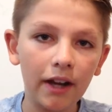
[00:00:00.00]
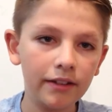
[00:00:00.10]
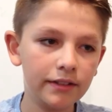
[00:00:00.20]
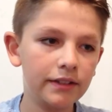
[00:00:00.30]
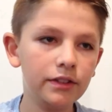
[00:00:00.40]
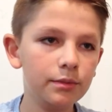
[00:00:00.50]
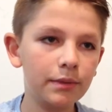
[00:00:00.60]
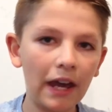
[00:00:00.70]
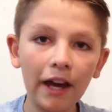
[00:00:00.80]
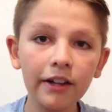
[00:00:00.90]
You
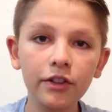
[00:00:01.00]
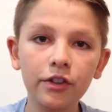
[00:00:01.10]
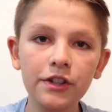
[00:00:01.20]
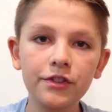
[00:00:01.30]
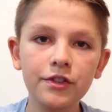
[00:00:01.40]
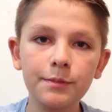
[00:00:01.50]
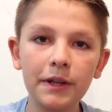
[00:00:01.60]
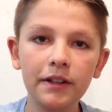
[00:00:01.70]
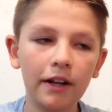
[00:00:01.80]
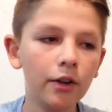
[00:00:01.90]
can increase your
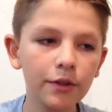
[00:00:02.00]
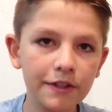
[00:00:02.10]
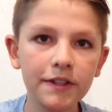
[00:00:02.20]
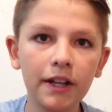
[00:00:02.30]
speed. I know this is